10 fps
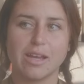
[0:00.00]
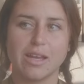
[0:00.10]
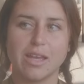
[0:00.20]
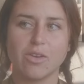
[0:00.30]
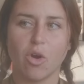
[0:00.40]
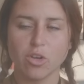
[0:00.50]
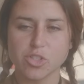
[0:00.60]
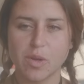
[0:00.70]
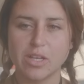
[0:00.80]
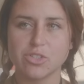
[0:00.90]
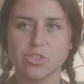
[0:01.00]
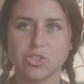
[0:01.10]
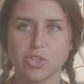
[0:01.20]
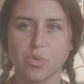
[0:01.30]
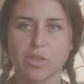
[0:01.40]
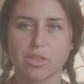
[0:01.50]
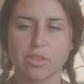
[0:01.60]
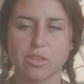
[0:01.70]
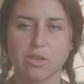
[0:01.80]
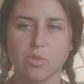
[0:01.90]
it also has to do
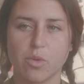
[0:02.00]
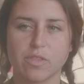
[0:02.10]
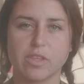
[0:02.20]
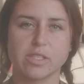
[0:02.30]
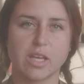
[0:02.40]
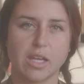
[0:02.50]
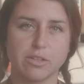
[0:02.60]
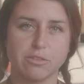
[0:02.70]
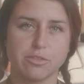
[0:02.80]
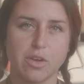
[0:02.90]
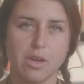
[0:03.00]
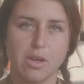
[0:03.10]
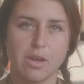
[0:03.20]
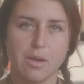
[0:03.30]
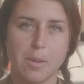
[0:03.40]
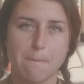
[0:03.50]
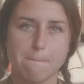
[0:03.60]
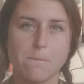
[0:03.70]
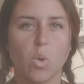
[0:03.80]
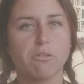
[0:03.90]
with this kind of
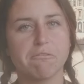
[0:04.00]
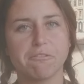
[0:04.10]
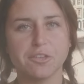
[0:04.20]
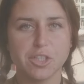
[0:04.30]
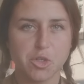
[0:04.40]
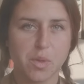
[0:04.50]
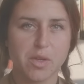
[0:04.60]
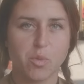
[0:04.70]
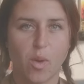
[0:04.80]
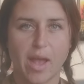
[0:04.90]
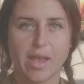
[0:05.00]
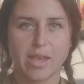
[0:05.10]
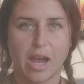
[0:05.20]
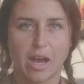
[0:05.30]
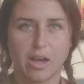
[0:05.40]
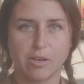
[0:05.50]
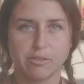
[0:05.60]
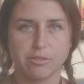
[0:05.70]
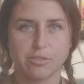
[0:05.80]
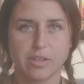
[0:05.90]
more fluid way
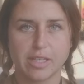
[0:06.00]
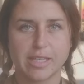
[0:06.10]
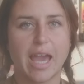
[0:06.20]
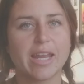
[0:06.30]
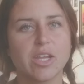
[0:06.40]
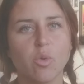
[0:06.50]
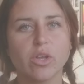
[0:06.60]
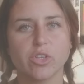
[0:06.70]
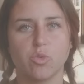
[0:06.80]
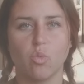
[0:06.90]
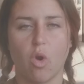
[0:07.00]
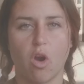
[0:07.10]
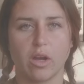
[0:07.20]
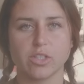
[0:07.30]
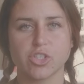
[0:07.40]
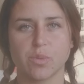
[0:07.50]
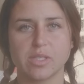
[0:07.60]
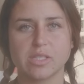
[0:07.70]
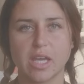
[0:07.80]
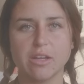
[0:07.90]
of getting what you want. So
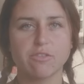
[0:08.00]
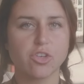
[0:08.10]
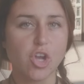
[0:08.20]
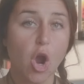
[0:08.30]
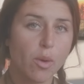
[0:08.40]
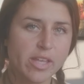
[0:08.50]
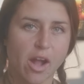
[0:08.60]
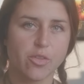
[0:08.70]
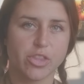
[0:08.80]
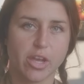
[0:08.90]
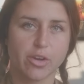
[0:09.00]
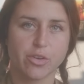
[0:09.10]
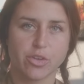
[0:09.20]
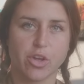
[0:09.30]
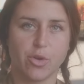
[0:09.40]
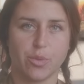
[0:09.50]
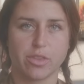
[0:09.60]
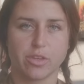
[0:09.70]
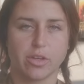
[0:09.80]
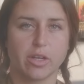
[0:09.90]
instead of going out there, with
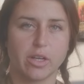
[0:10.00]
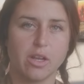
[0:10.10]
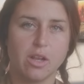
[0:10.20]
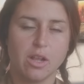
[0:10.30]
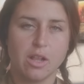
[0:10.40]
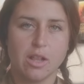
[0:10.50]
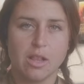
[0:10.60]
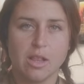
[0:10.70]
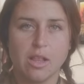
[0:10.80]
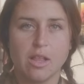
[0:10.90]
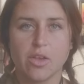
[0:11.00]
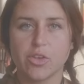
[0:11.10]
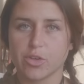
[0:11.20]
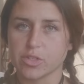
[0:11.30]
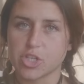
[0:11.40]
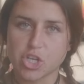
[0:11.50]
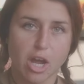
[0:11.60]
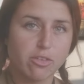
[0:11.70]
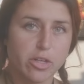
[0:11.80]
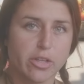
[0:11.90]
your
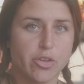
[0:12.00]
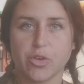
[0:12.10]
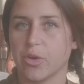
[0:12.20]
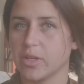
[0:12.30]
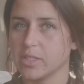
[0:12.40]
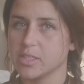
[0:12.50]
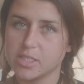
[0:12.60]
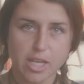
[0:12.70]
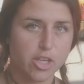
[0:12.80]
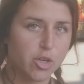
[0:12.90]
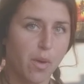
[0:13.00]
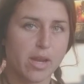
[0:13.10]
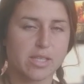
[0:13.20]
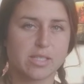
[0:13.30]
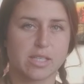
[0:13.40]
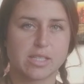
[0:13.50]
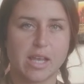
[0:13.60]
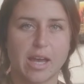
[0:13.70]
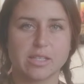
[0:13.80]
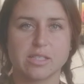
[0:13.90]
shovel and you're going to dig your way to
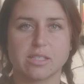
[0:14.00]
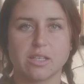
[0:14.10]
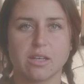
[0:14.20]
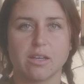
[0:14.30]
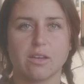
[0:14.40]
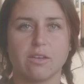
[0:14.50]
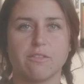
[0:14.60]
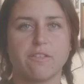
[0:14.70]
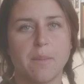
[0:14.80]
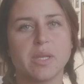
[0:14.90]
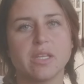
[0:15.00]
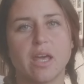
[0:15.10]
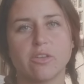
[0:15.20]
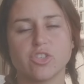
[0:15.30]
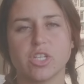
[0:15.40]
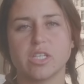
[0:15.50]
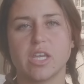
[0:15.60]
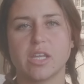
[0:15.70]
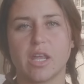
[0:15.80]
success, feminine energy and yin